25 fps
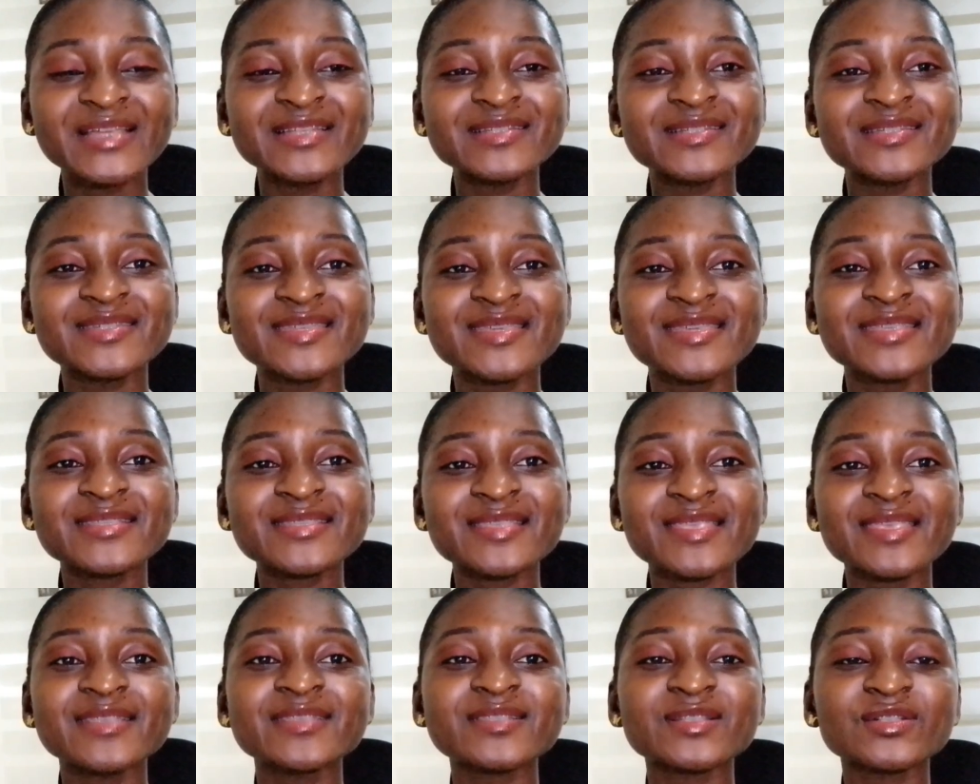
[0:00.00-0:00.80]
and this
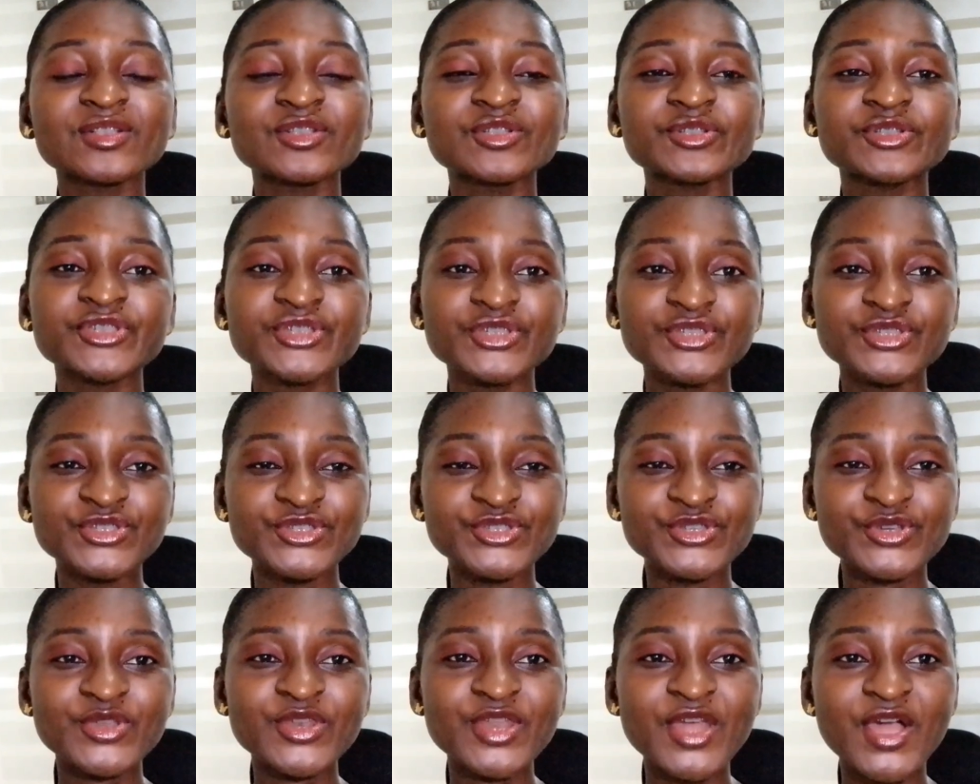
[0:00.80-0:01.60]
is Luchi's
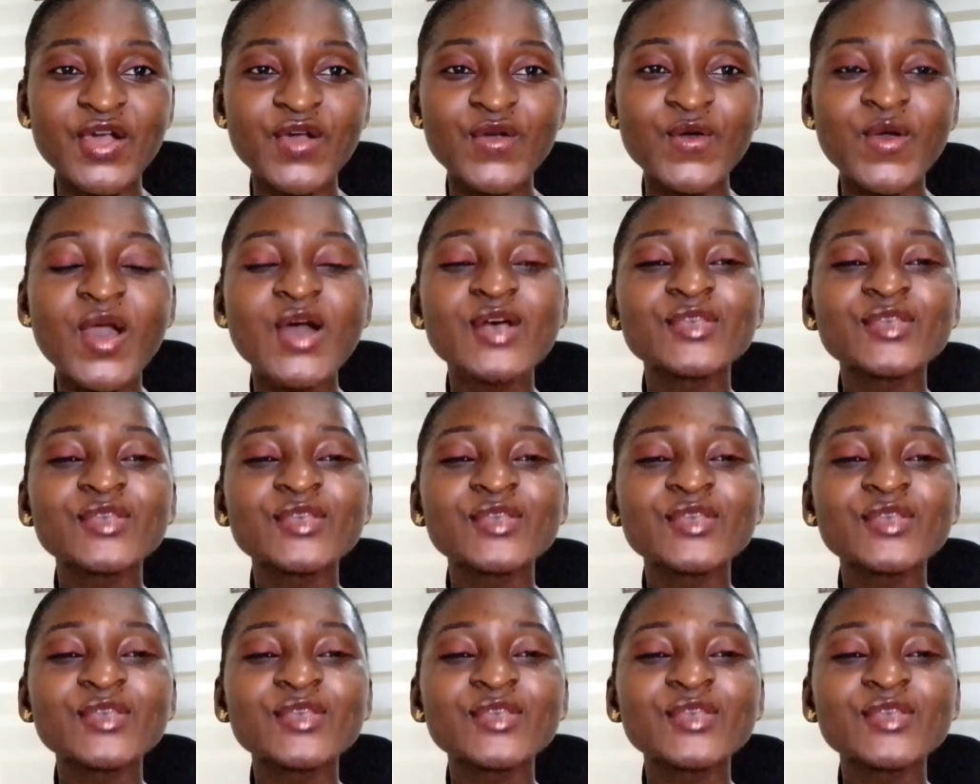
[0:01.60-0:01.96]
Journal.